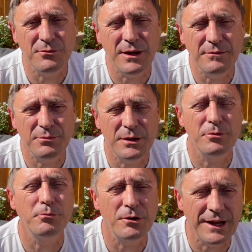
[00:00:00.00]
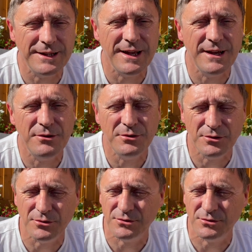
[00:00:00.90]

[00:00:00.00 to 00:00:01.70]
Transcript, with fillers: when people break down or